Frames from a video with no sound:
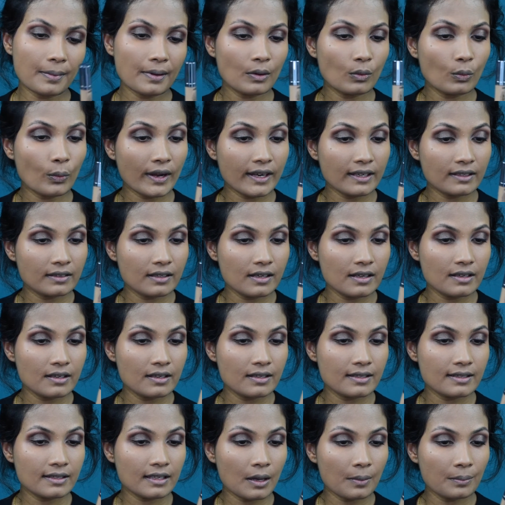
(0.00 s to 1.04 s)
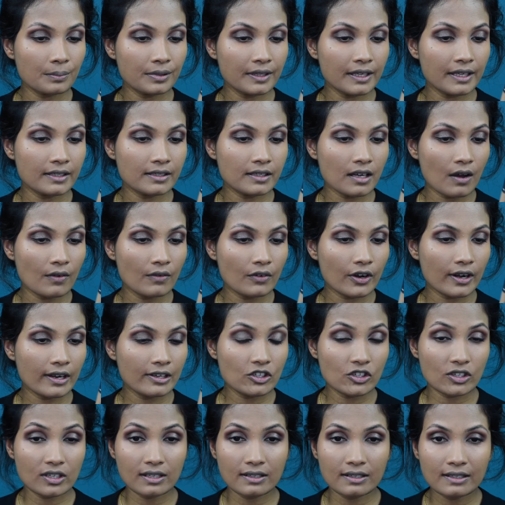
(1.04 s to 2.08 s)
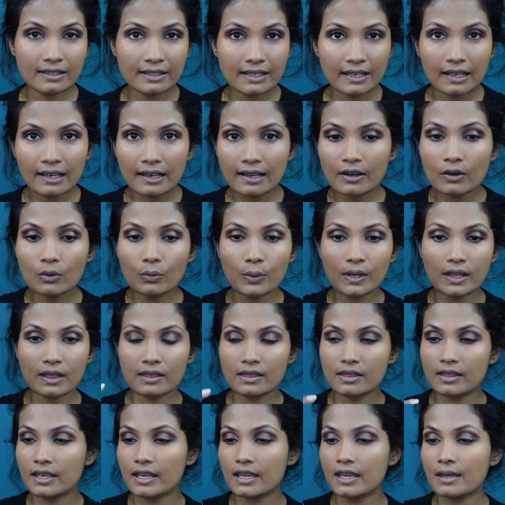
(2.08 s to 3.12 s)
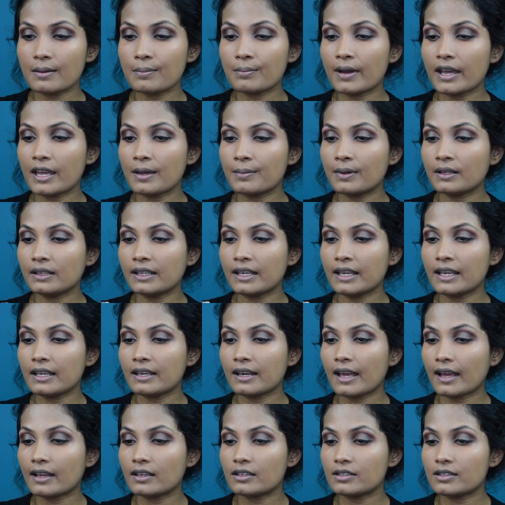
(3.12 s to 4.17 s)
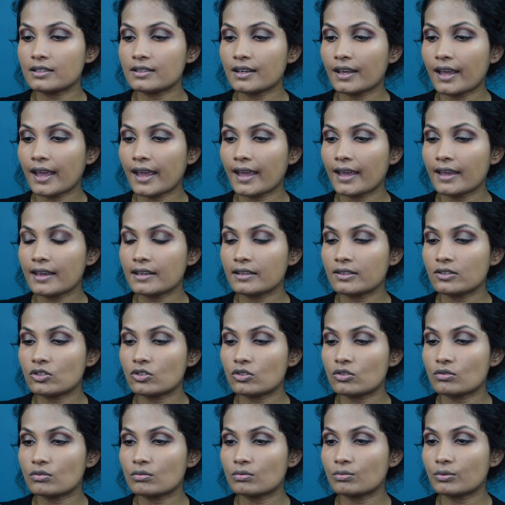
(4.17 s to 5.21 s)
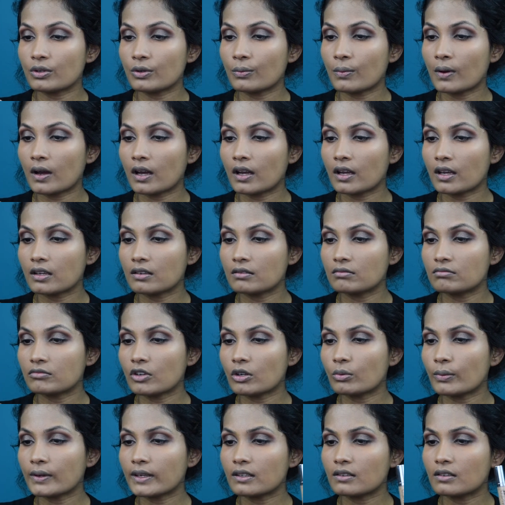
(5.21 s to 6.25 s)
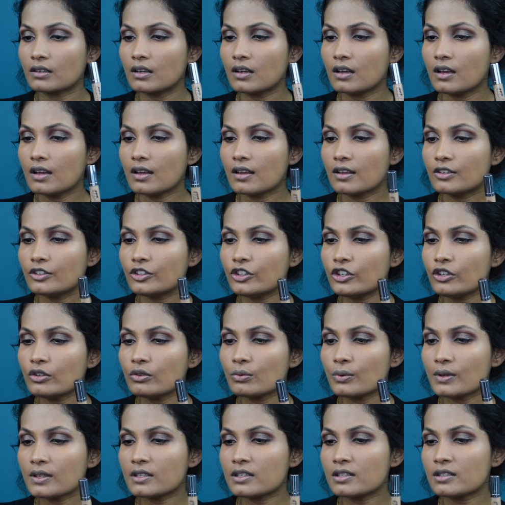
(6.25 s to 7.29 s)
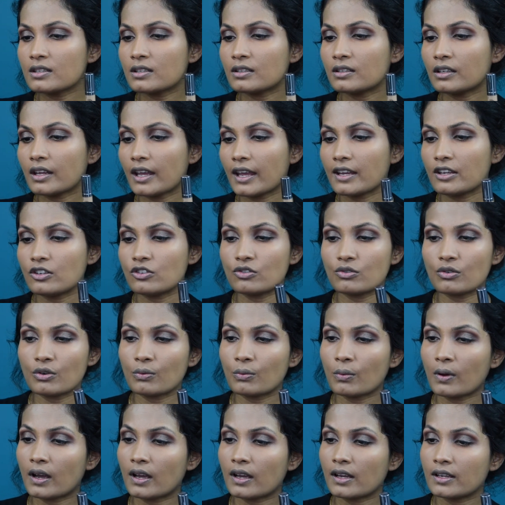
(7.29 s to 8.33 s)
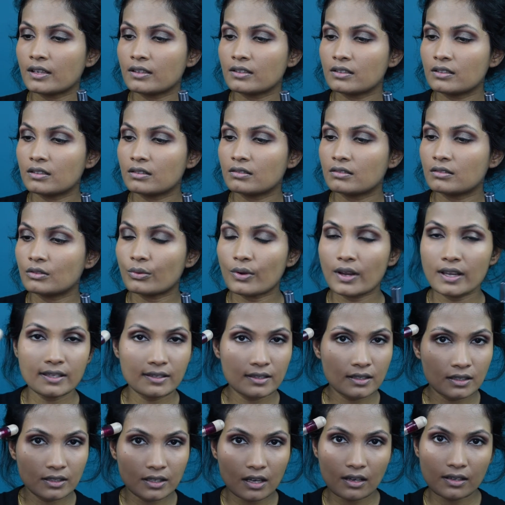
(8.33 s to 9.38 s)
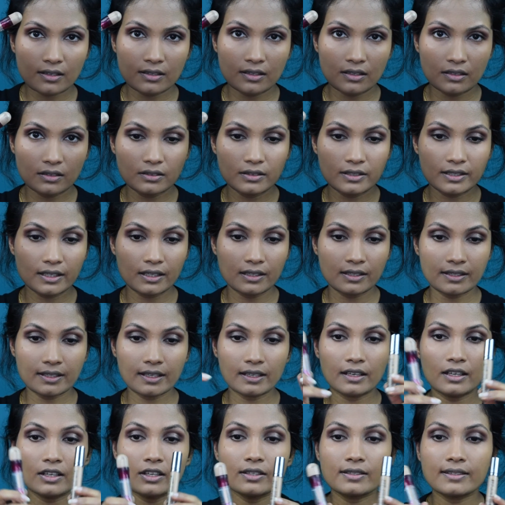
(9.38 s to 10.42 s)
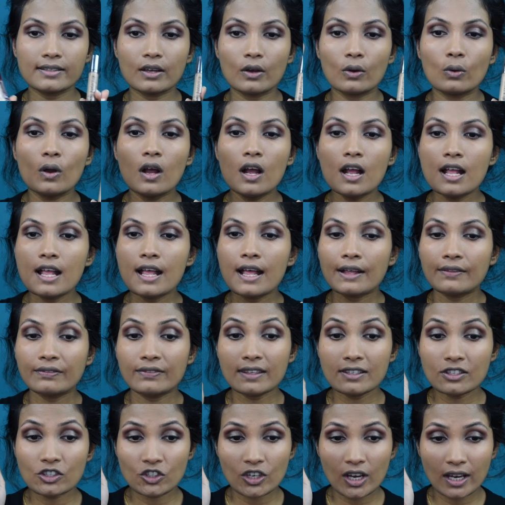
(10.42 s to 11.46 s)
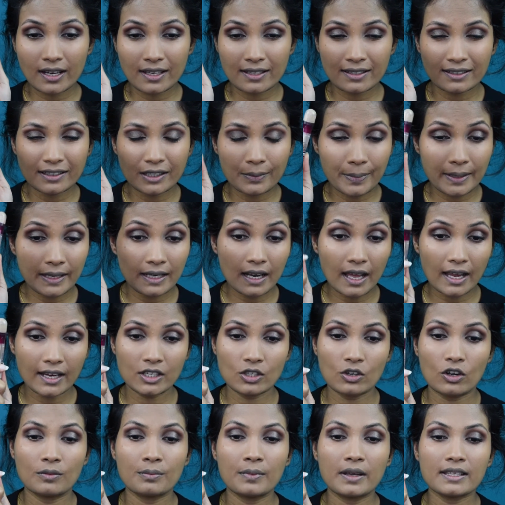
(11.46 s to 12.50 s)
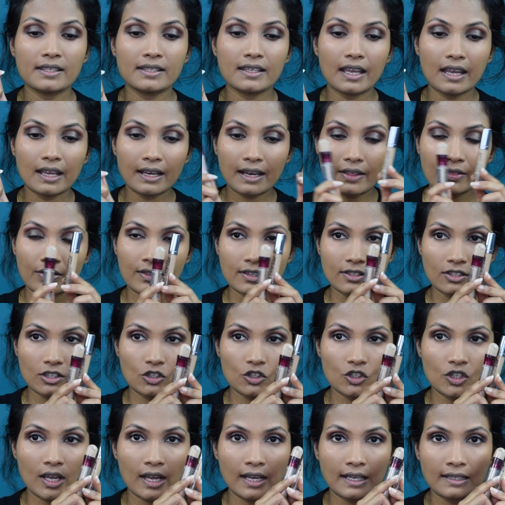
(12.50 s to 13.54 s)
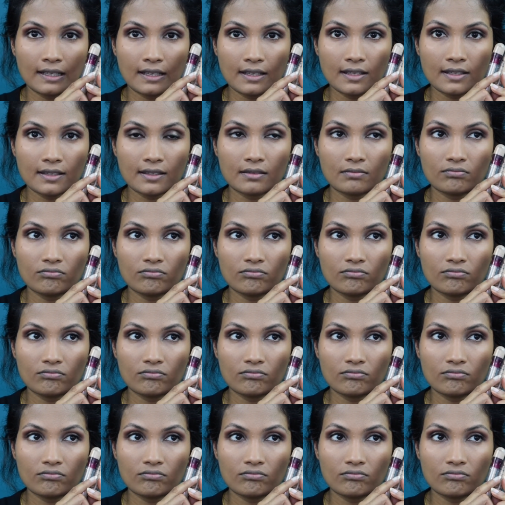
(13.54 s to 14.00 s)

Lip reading: Weightless Complete Coverage Concealer with the Maybelline Anti-Age Rewind, no wait, New Instant Age Rewind Eraser Dark Circles Concealer. So this shade is a little bit light on my skin, and this shade is